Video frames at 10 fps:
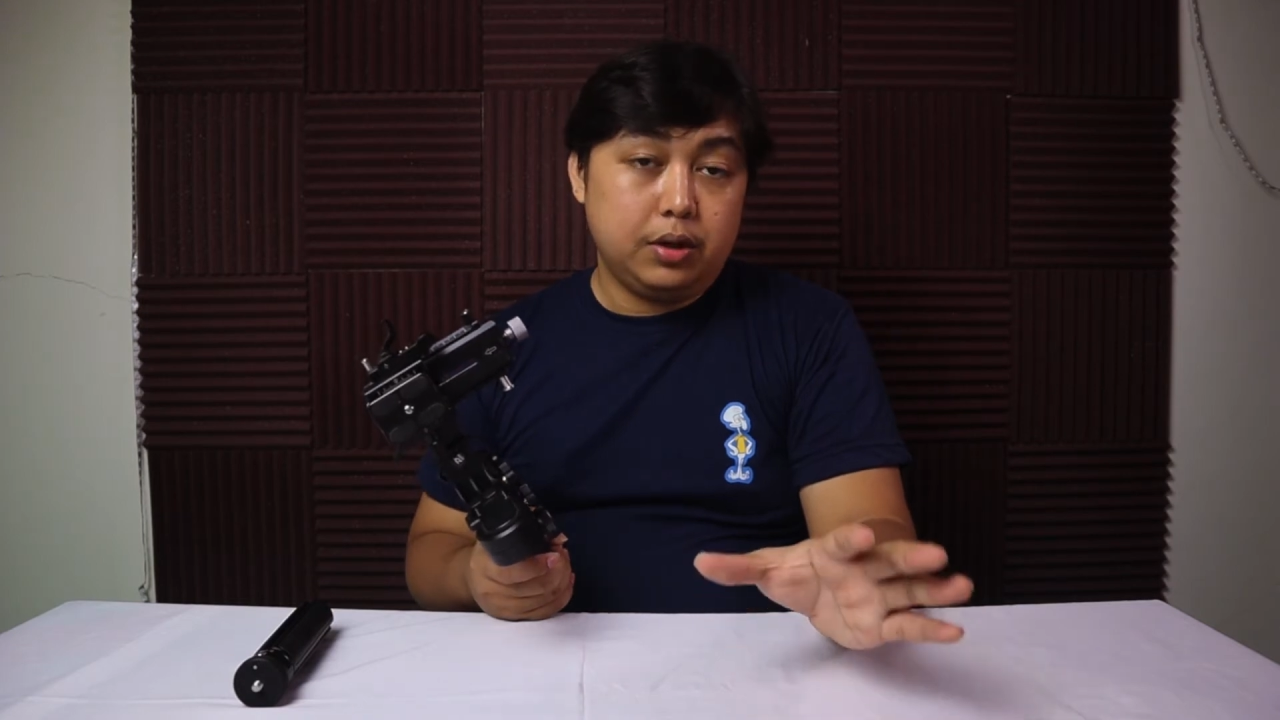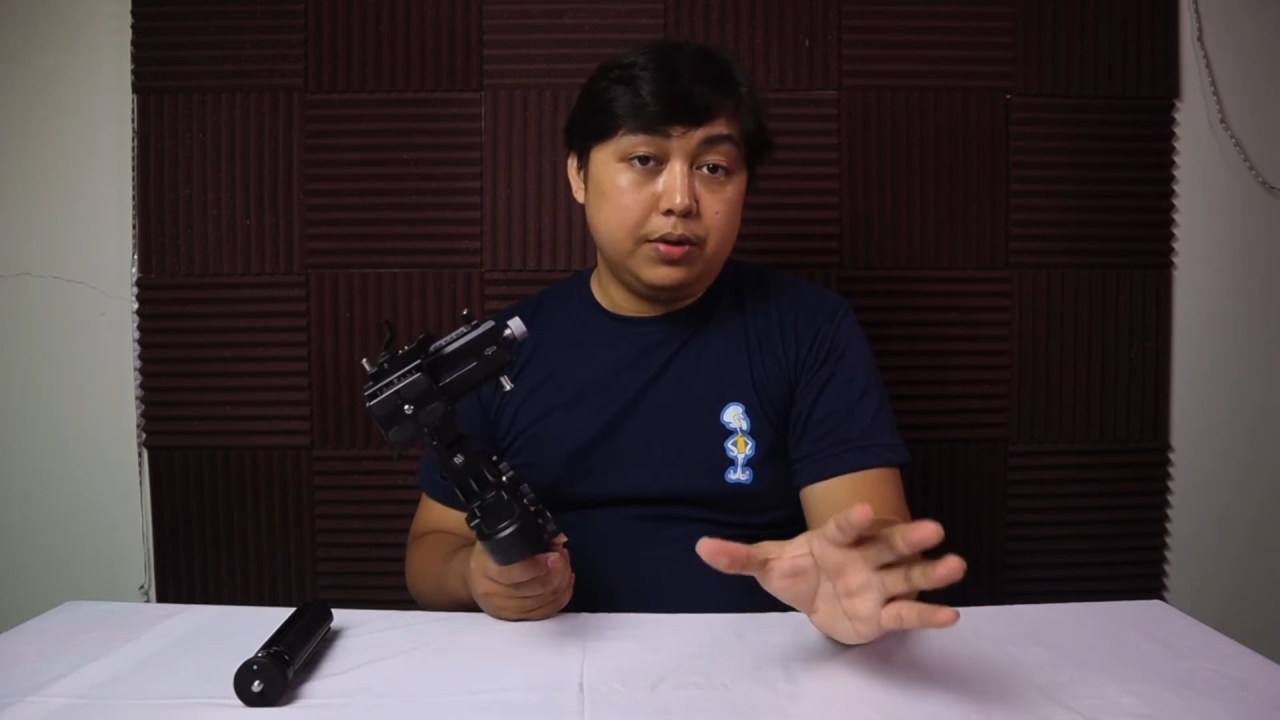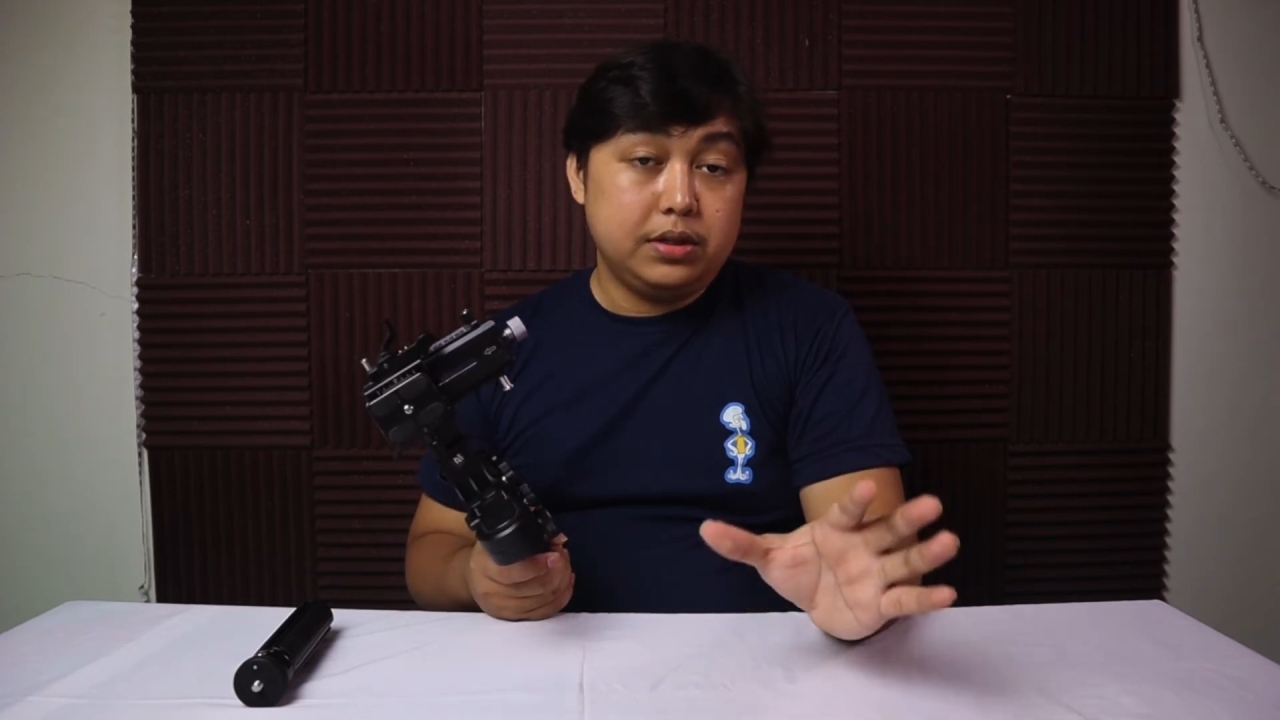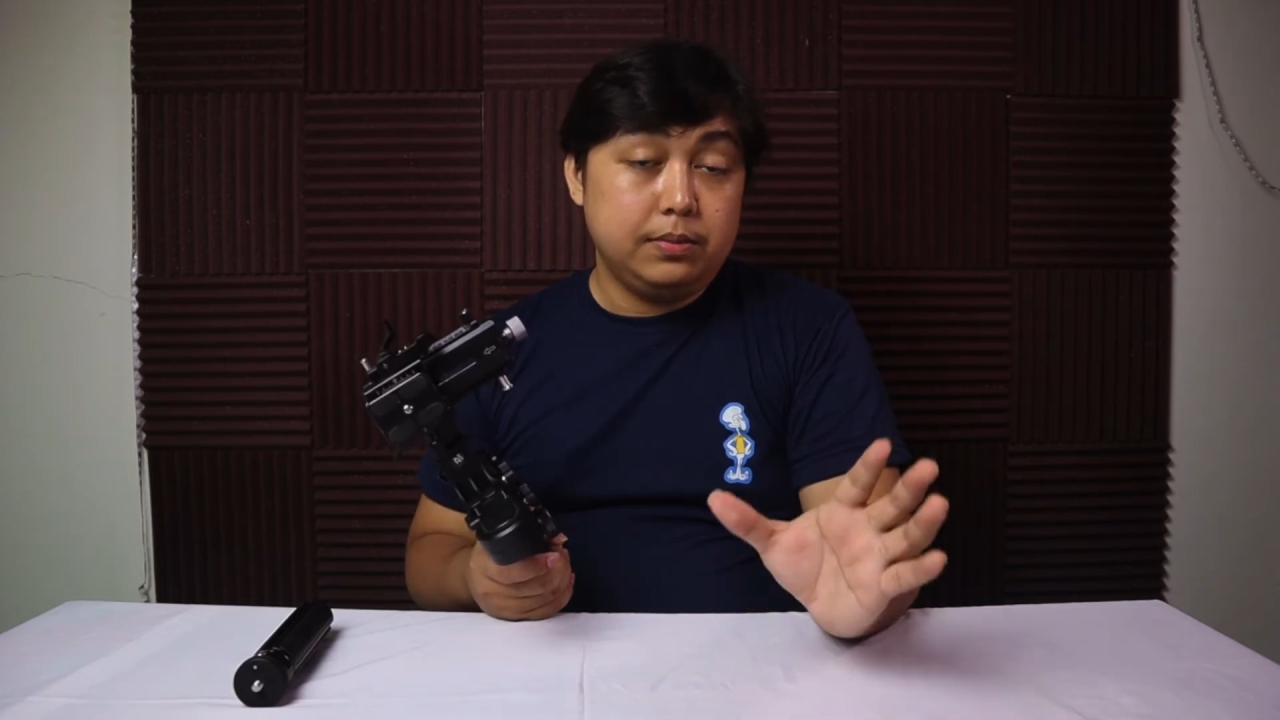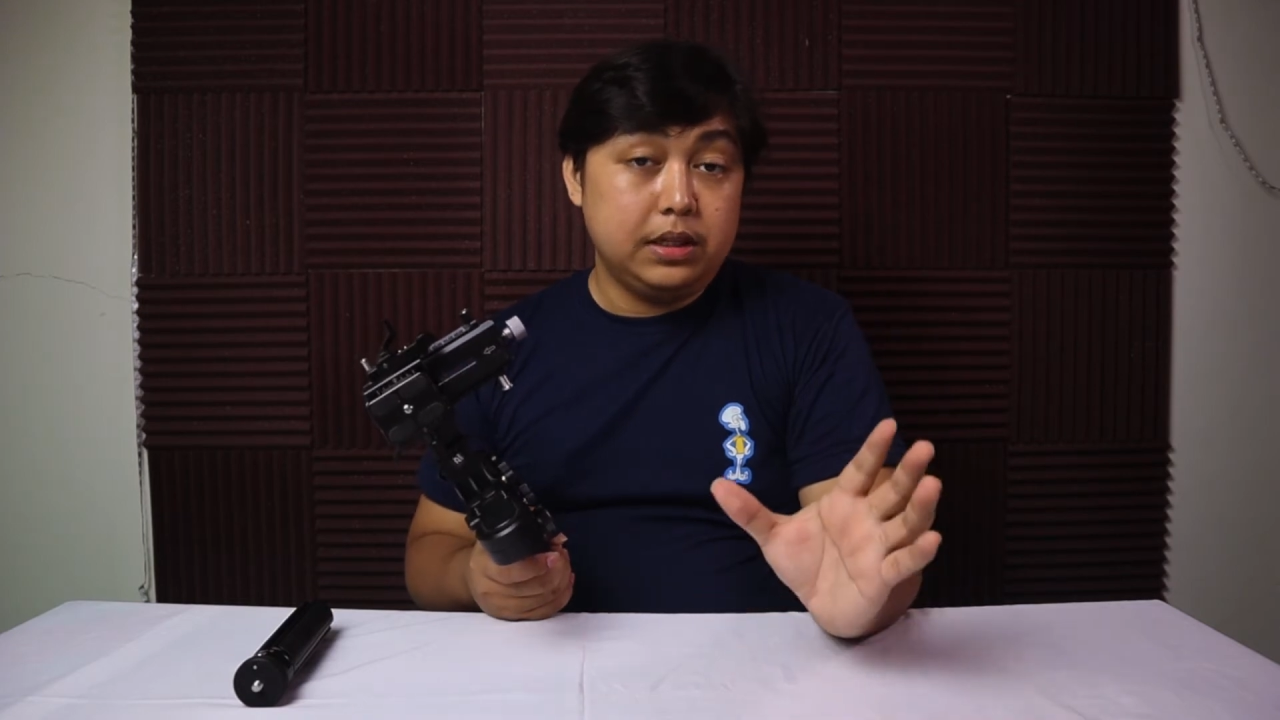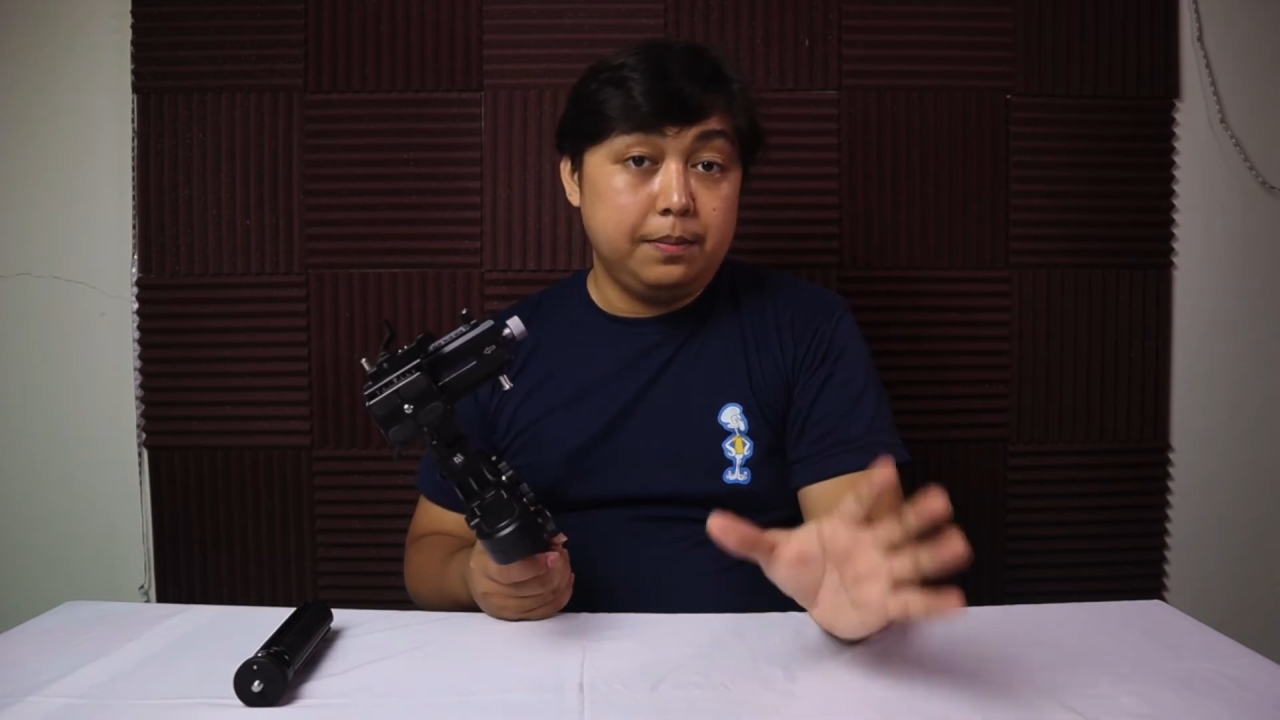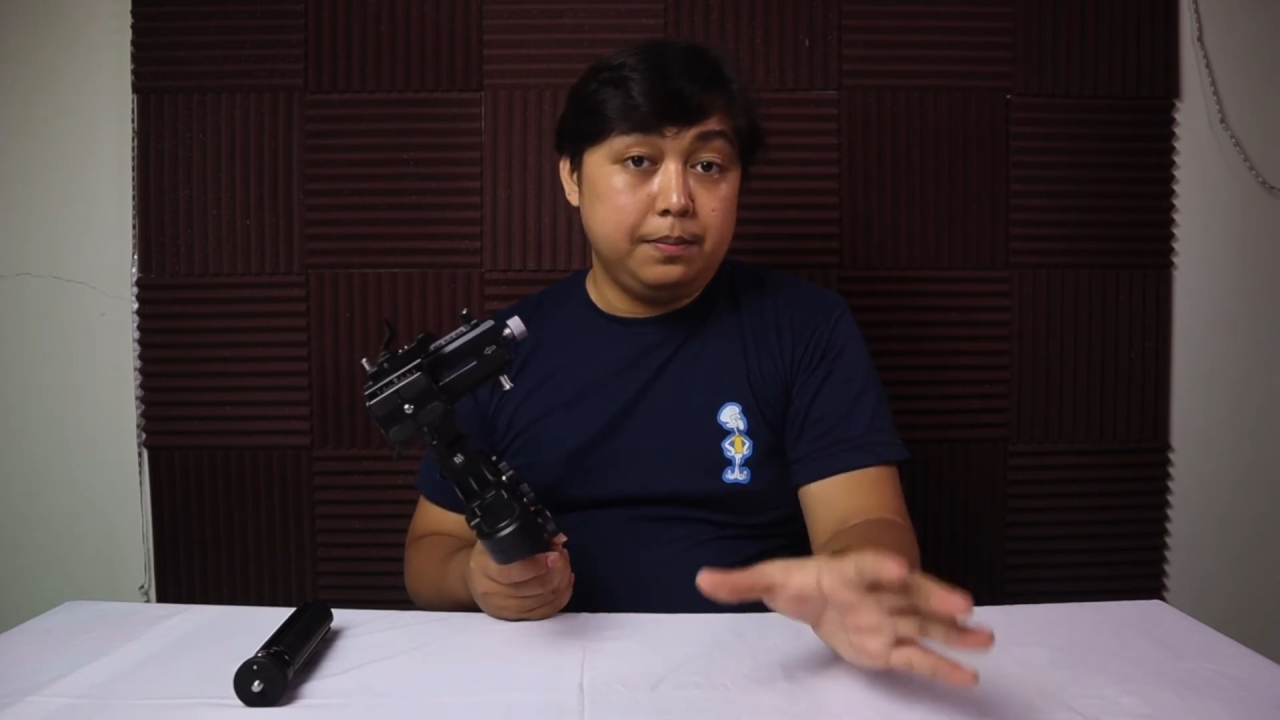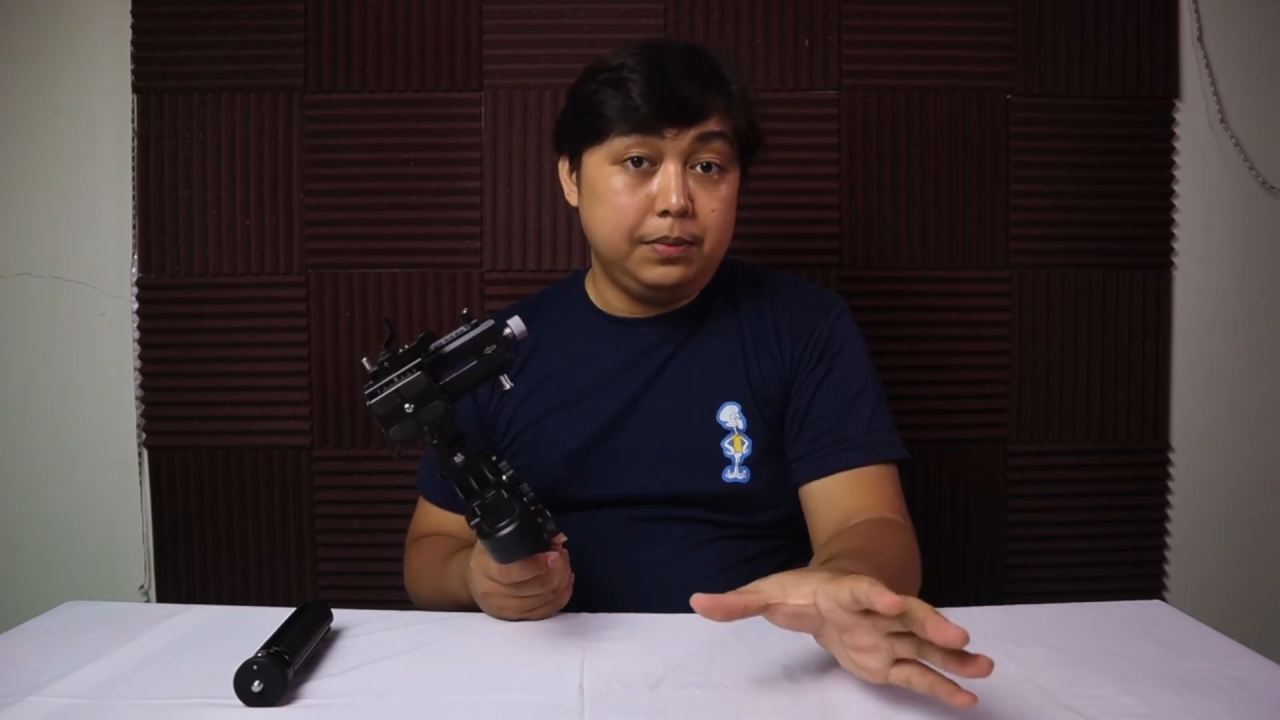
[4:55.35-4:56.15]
that was the